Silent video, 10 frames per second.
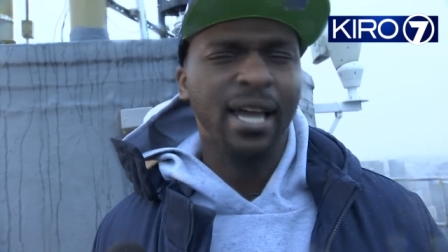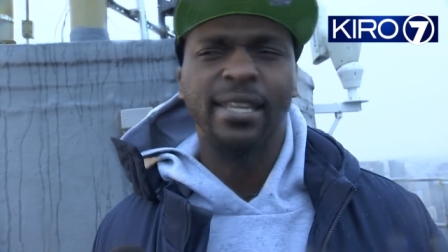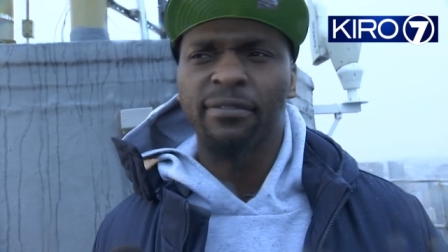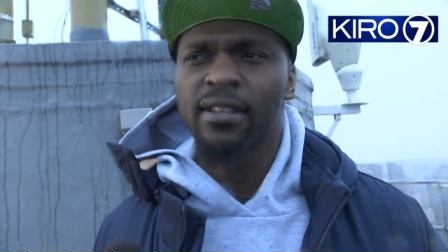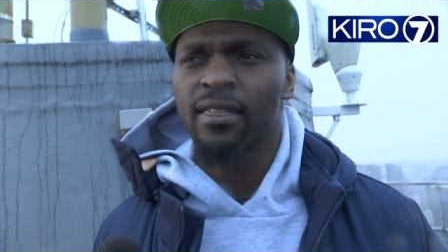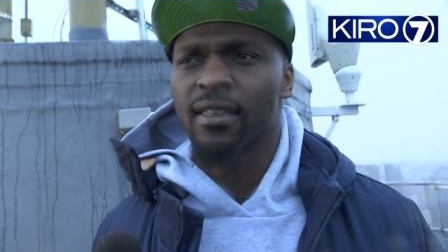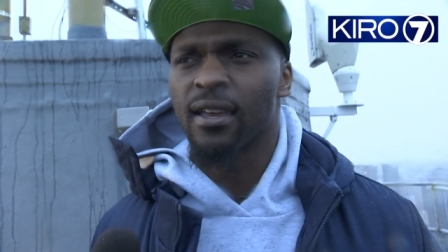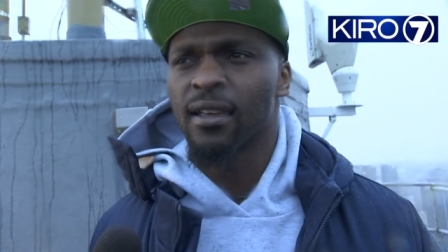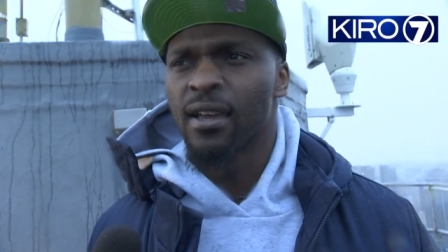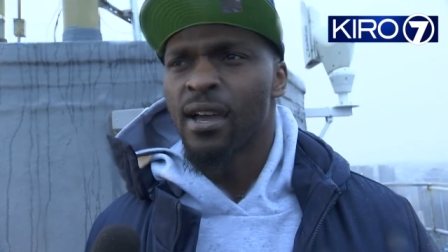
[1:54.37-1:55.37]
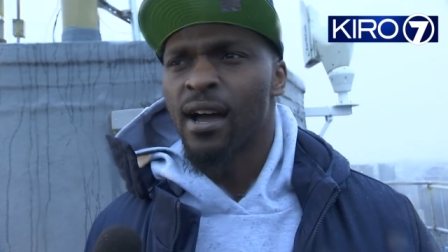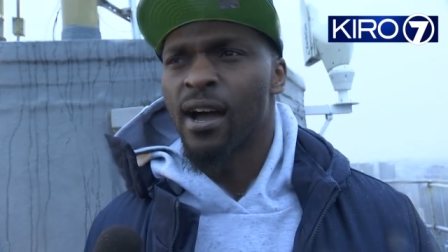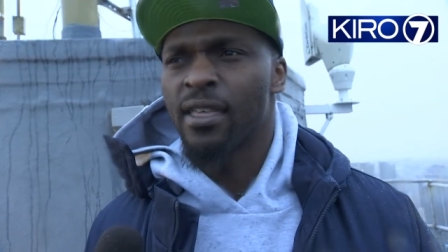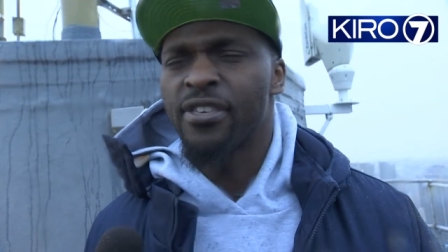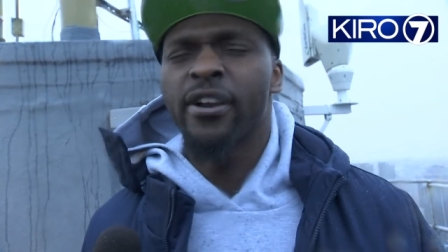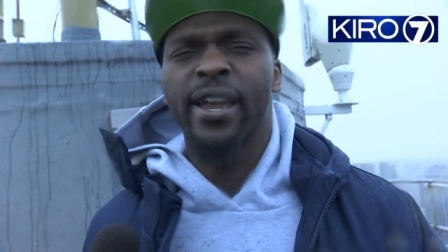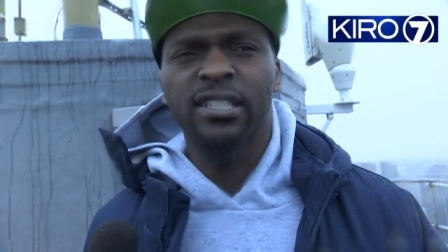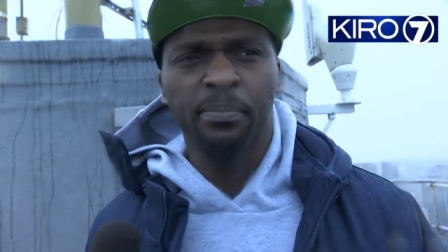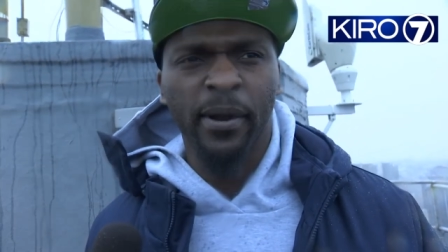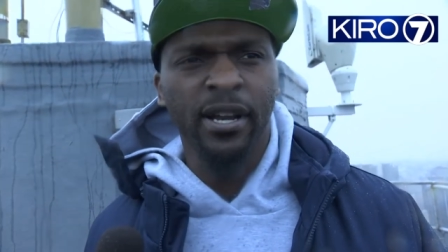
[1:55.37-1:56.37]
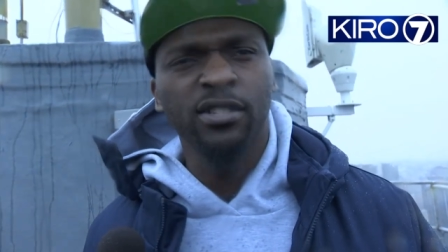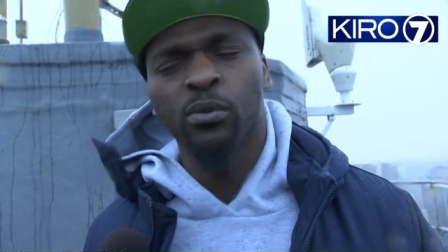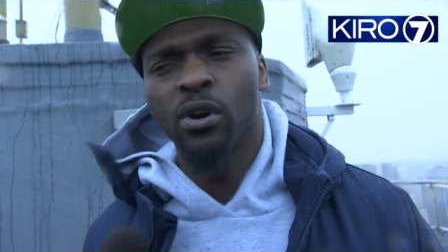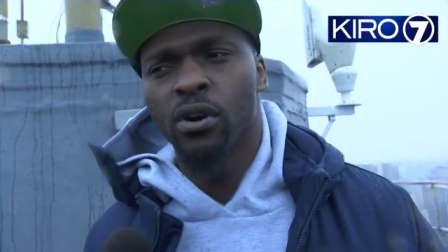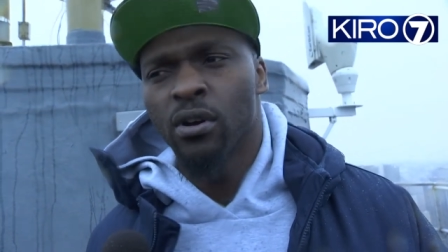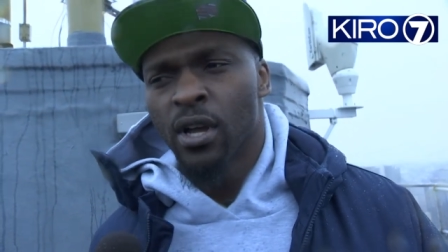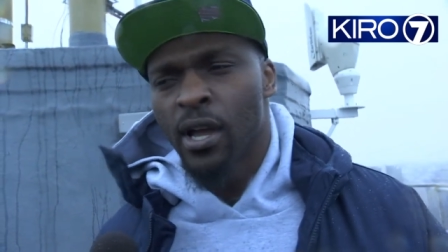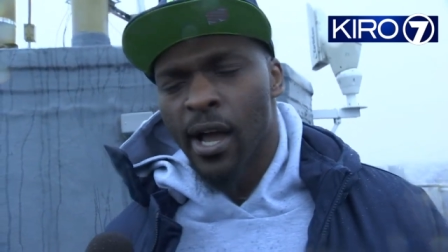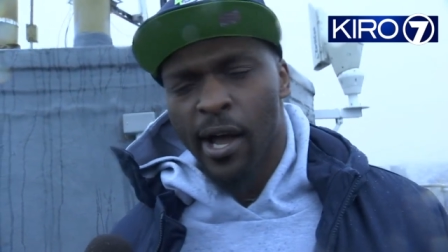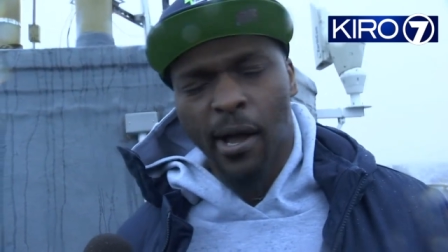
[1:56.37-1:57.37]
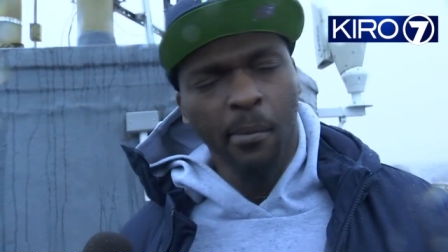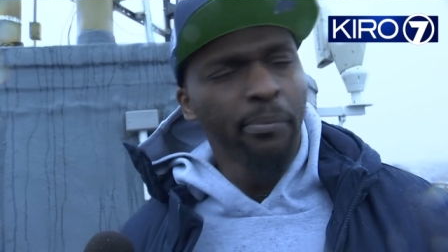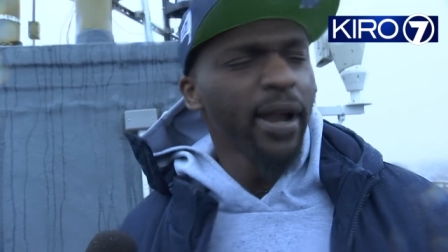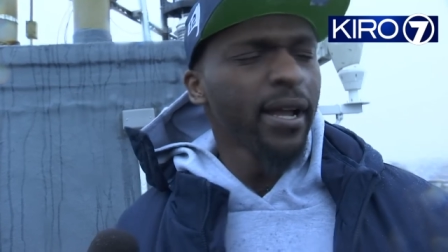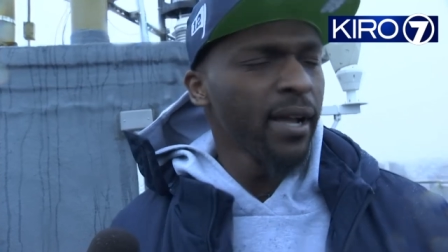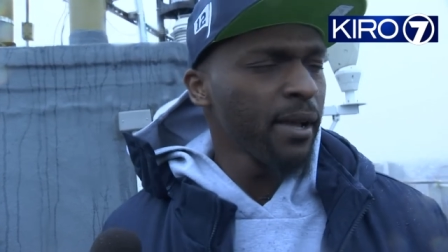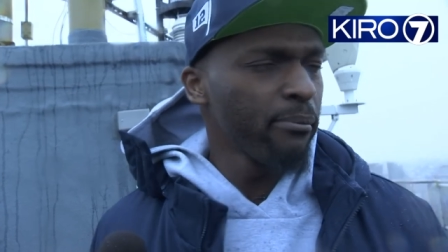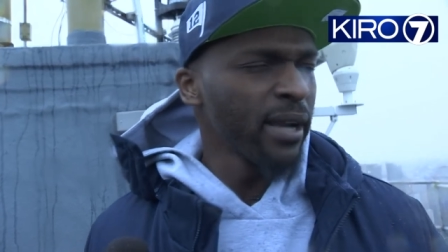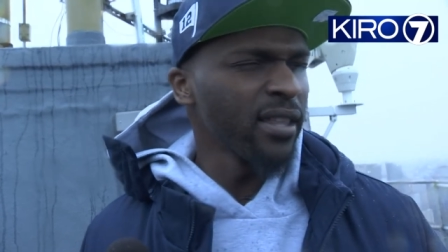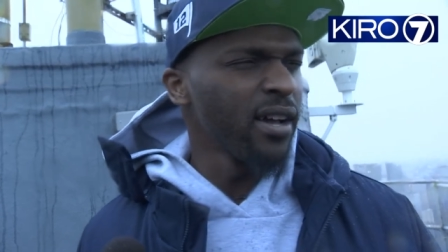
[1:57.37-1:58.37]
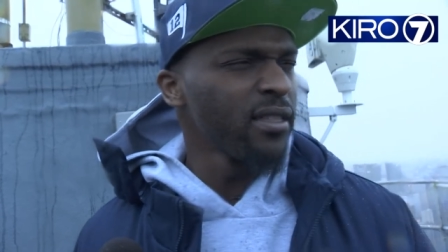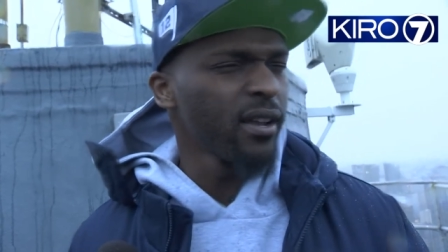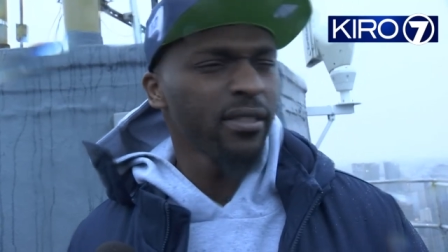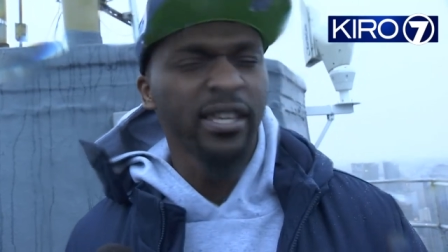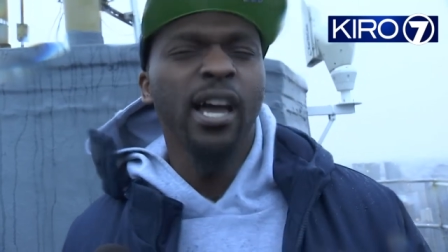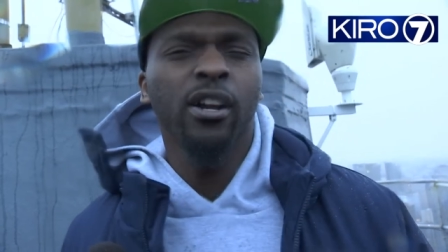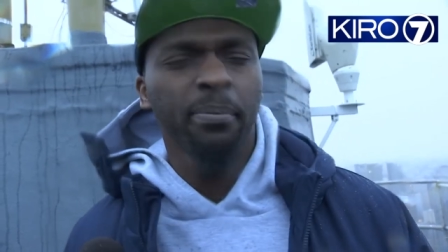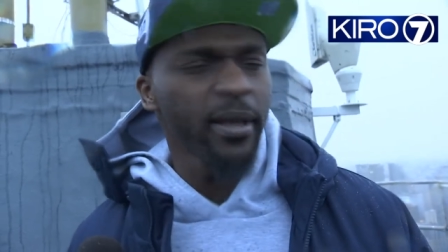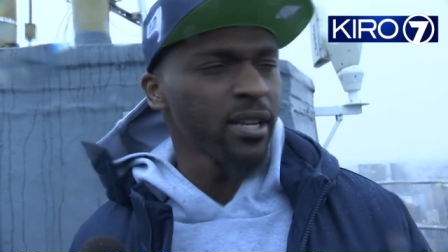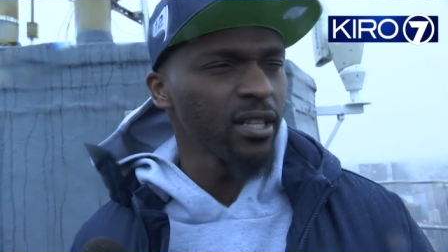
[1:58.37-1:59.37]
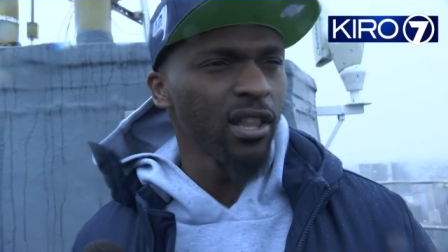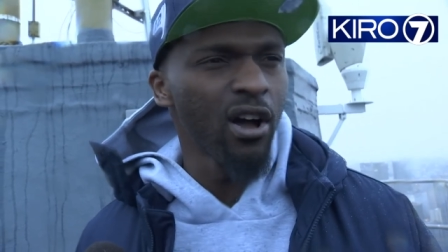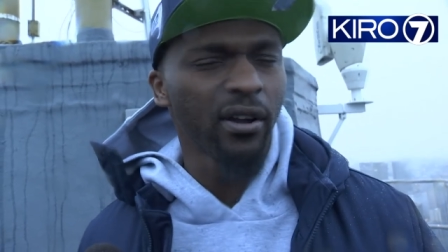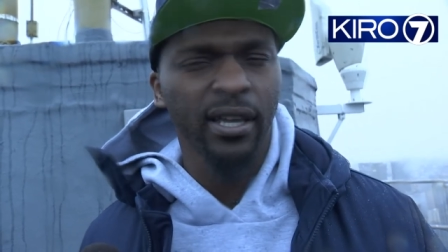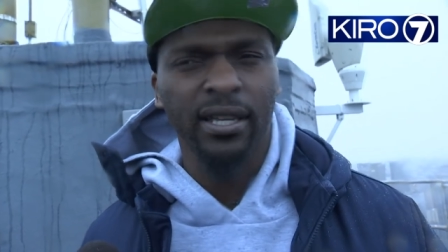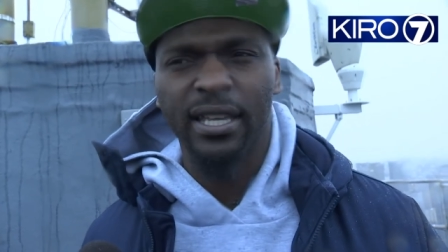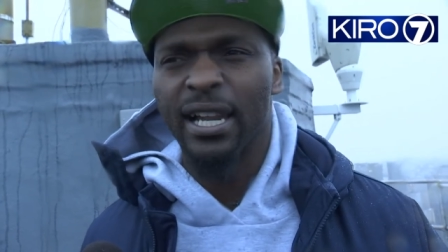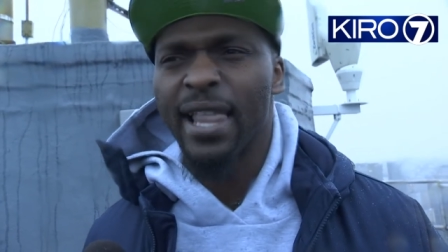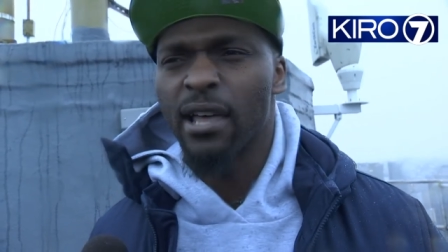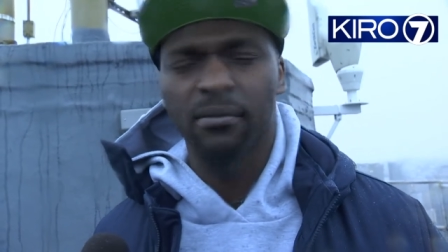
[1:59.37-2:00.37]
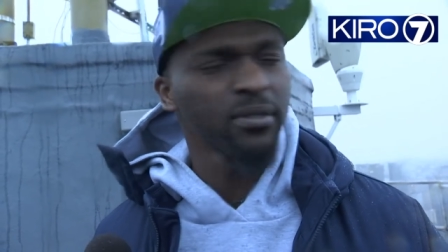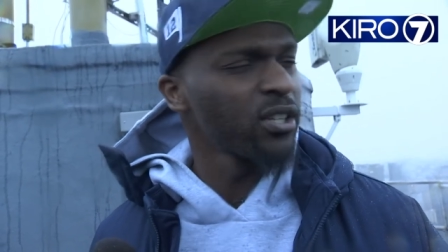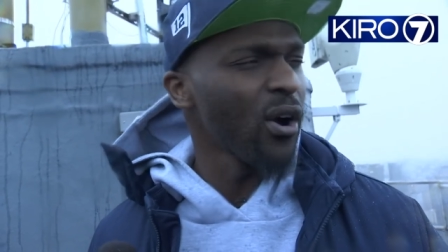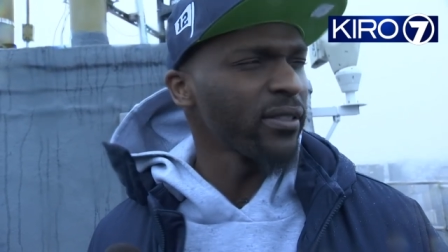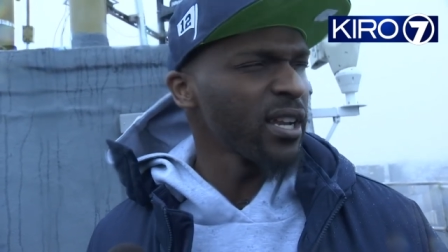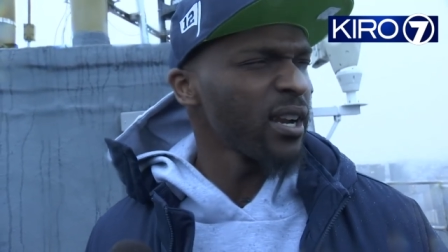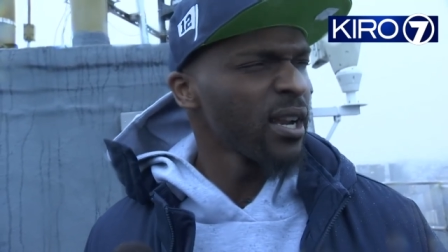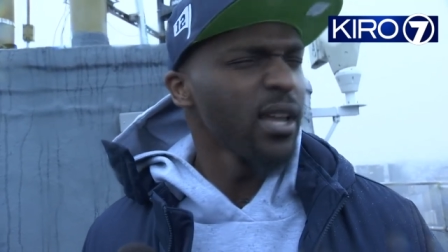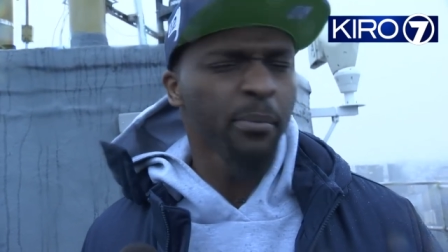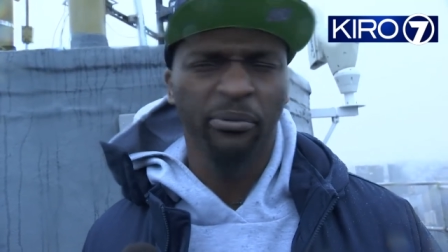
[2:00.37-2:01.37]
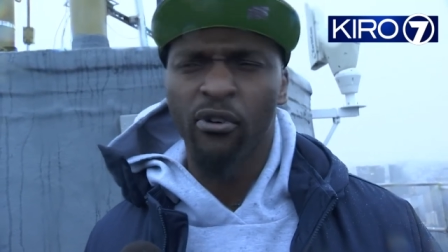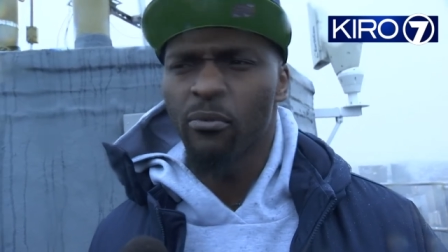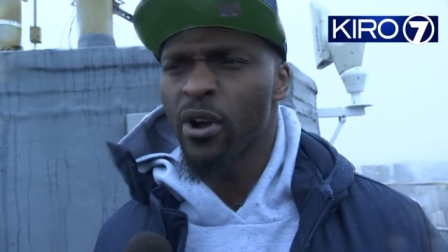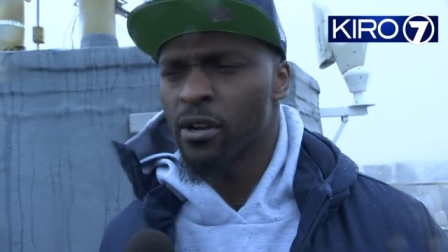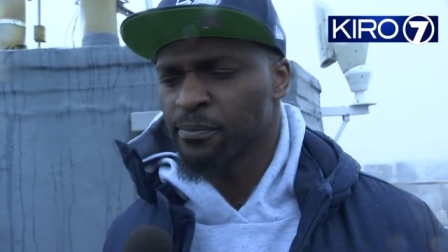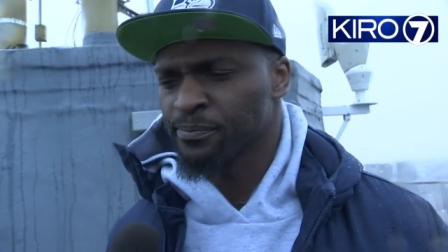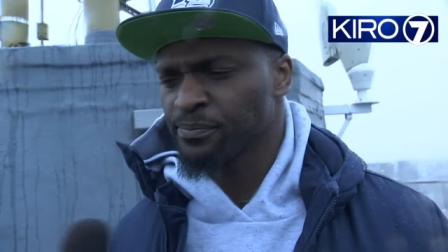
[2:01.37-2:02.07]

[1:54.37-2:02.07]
I definitely think uh, their experience will uh, bring bring the other the younger players along and, and allow them to go out there and perform well.